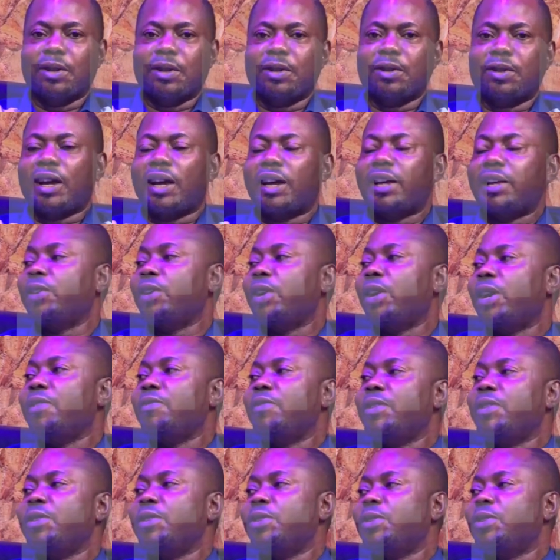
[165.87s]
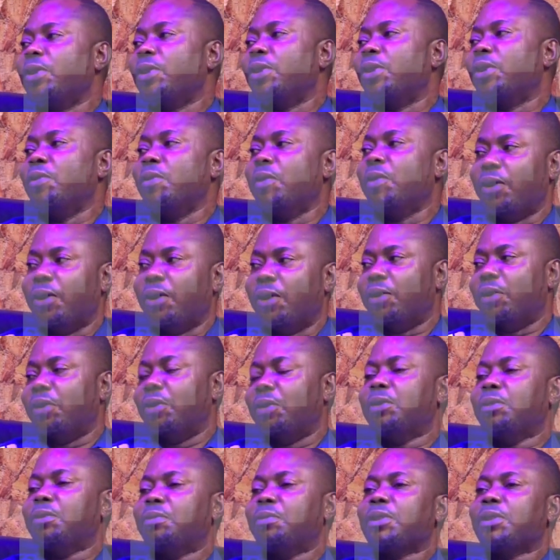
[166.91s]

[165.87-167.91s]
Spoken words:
He said, you don't even need to come with gun.